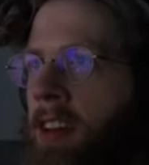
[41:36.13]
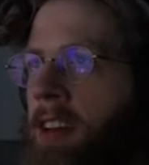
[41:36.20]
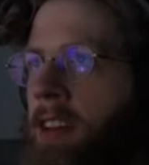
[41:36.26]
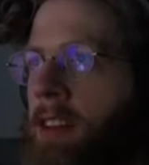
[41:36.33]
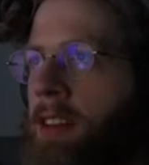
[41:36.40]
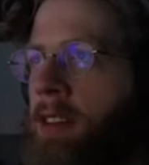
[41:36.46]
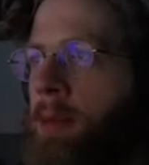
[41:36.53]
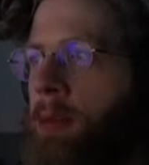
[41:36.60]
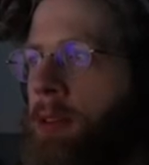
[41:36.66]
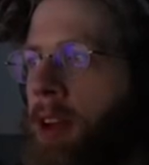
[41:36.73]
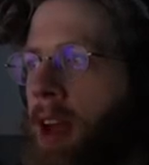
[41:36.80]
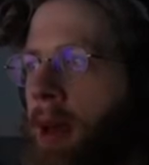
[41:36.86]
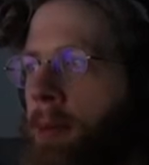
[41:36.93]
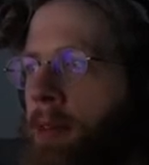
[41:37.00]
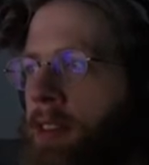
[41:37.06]
There's some
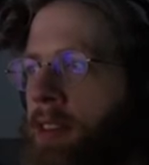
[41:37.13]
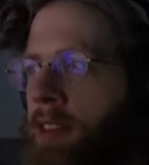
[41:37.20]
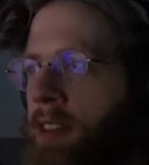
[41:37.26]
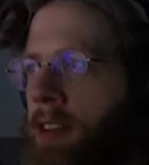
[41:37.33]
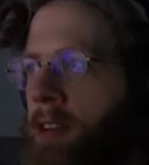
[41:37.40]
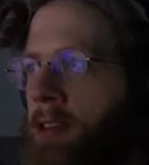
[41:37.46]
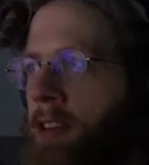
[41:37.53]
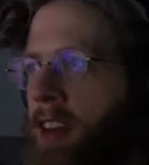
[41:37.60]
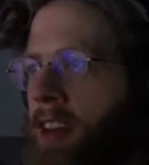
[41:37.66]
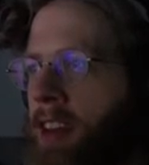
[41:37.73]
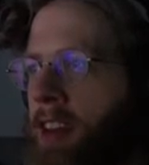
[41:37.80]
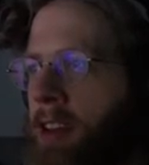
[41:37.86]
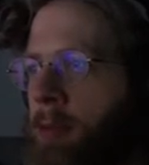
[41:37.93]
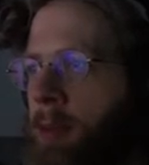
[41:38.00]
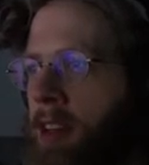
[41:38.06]
traps that are trying to
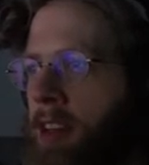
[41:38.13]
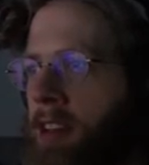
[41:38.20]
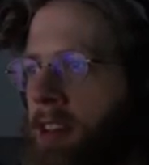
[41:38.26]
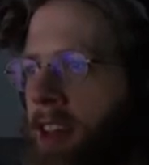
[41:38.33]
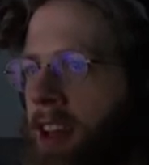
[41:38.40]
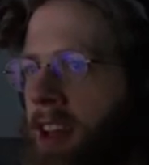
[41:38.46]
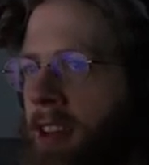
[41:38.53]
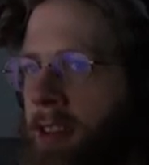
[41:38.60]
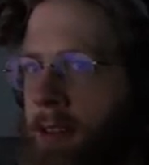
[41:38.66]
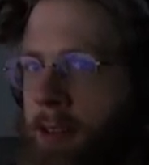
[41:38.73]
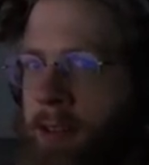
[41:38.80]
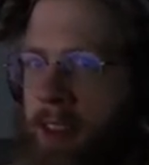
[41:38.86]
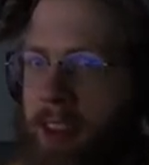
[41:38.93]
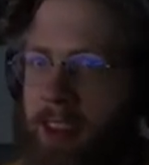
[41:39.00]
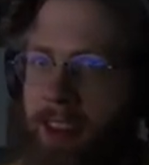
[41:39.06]
kill me. They got
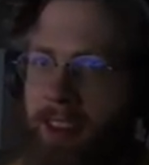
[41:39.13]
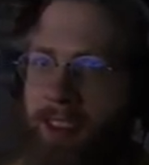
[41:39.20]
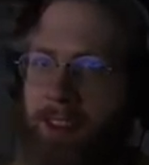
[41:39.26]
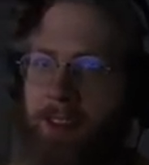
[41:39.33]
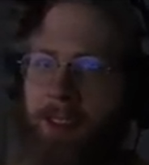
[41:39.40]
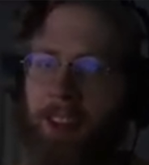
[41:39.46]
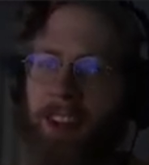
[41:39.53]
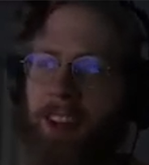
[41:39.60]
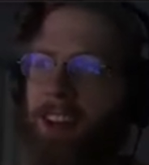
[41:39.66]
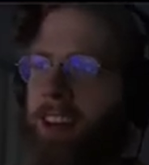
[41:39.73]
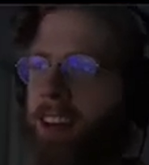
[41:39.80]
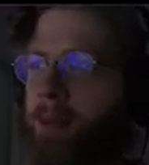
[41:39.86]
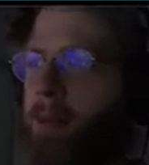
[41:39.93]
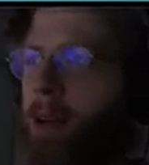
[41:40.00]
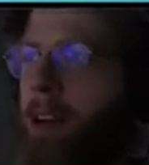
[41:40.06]
those, like, funny
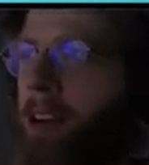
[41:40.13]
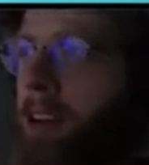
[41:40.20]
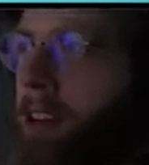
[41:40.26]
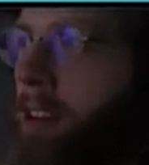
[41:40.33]
looking particle